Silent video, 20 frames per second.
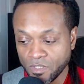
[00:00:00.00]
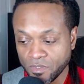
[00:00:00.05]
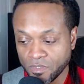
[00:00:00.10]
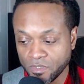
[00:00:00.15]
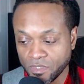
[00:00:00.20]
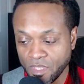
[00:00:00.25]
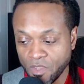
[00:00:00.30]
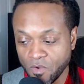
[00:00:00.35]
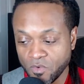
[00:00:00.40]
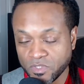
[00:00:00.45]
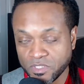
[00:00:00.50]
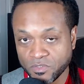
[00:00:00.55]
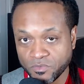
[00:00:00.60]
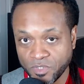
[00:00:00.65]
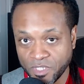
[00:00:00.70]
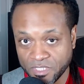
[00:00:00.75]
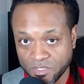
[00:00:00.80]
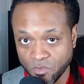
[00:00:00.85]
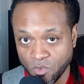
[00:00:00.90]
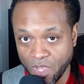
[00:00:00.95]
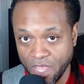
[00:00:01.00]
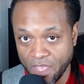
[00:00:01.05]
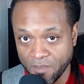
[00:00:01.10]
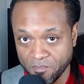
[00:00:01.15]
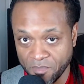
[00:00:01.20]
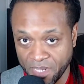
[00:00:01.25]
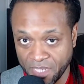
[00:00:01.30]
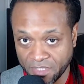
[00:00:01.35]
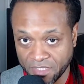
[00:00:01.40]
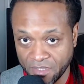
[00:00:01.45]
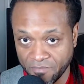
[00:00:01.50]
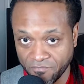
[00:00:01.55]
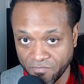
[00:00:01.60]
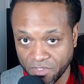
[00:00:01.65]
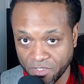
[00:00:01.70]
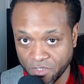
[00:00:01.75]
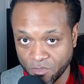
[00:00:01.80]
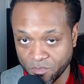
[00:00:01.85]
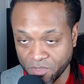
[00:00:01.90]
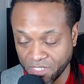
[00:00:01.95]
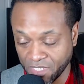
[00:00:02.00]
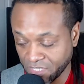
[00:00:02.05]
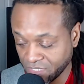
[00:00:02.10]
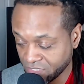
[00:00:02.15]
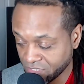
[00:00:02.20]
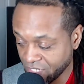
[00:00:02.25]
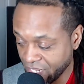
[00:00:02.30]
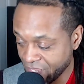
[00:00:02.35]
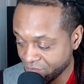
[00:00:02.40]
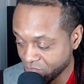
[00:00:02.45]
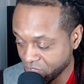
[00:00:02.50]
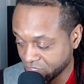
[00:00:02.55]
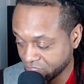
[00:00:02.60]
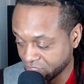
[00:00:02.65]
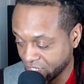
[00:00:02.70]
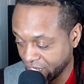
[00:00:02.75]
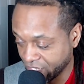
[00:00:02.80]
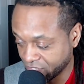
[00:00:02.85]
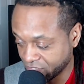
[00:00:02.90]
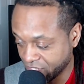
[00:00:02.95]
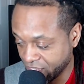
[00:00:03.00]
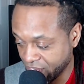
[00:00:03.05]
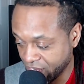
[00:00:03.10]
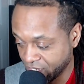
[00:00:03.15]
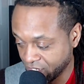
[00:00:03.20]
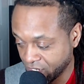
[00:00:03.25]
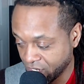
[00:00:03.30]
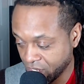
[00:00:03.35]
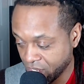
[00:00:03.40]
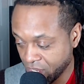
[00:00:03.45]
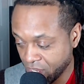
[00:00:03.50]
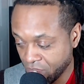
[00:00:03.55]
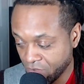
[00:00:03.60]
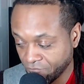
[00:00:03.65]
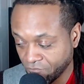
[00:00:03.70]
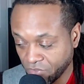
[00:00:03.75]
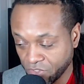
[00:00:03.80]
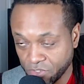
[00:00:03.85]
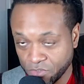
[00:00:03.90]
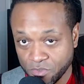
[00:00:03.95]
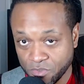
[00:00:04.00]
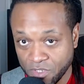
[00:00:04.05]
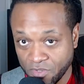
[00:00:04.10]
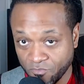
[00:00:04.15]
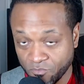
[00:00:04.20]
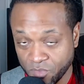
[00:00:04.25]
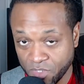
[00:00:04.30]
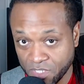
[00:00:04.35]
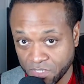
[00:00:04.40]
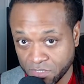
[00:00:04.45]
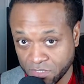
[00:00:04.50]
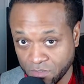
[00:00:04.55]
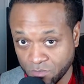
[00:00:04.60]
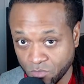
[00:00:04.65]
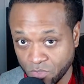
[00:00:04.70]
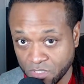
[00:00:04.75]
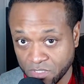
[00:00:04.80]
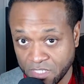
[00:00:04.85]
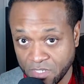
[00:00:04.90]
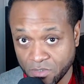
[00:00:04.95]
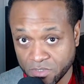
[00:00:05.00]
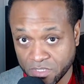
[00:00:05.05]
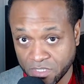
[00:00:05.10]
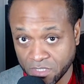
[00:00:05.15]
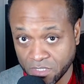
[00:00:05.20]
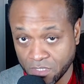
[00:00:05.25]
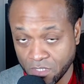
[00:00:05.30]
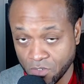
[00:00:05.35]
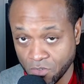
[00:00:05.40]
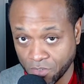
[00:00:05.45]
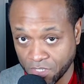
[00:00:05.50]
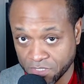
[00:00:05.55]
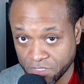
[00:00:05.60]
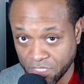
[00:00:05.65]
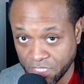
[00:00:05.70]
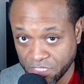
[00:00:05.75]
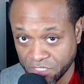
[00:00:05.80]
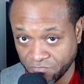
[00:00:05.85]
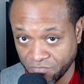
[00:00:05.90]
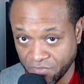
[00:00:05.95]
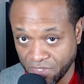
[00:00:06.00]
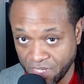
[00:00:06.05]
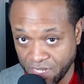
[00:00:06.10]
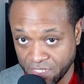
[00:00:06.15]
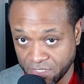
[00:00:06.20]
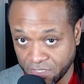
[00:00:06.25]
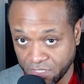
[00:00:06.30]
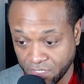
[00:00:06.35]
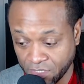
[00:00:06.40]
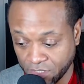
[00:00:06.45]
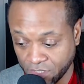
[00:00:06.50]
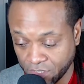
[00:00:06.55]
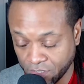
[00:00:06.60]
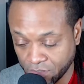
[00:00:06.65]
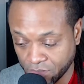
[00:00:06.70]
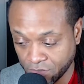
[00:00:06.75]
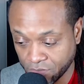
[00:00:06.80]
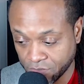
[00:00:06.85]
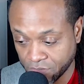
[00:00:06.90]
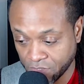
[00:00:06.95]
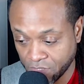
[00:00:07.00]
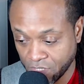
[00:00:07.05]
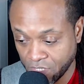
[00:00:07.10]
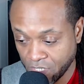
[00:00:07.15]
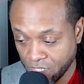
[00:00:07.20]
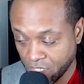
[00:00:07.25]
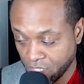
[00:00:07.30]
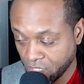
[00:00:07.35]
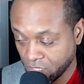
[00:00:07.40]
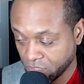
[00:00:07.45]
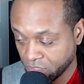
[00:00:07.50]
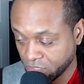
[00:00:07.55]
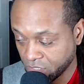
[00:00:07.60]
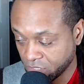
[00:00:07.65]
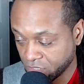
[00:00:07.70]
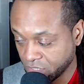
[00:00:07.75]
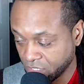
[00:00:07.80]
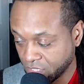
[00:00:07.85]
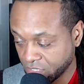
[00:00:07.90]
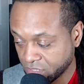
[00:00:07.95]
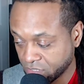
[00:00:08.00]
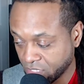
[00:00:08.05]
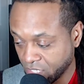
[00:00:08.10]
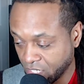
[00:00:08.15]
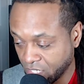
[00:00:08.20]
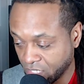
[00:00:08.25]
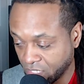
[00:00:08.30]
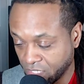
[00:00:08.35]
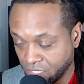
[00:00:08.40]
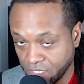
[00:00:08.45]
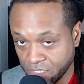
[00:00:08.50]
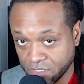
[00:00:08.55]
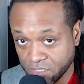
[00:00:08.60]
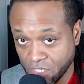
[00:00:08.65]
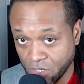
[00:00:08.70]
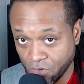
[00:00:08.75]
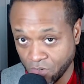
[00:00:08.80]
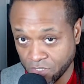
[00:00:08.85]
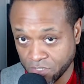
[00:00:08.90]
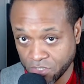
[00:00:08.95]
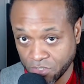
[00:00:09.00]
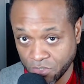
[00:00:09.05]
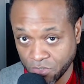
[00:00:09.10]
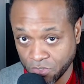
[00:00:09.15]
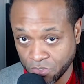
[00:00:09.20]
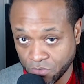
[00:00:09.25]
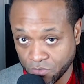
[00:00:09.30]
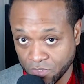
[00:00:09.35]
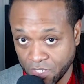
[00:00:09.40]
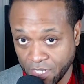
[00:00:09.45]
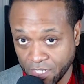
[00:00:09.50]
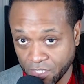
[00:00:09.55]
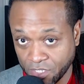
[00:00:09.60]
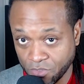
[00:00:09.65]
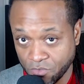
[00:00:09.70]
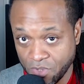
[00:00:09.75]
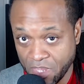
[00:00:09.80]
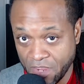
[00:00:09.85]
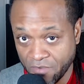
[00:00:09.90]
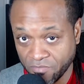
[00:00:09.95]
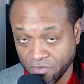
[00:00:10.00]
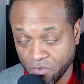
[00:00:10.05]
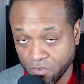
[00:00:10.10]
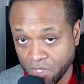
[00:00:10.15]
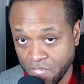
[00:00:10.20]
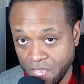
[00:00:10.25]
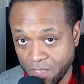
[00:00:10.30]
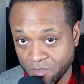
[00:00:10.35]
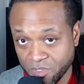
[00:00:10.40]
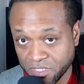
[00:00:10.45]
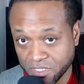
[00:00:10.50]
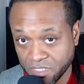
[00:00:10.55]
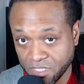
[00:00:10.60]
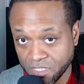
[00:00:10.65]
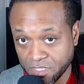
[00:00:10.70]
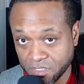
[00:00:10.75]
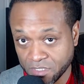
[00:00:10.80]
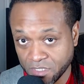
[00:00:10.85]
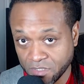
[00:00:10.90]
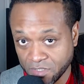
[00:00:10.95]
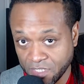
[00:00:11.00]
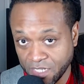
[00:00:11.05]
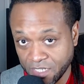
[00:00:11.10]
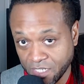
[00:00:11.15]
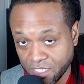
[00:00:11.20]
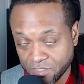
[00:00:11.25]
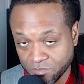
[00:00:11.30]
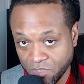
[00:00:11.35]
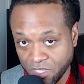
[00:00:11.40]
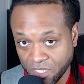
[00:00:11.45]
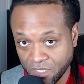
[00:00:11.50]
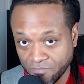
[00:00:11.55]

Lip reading: was the reason why I made that video, because statements like that, for you to have been someone that was in the organization for 18 years, to just say he's talking to you like you have no common sense, that is making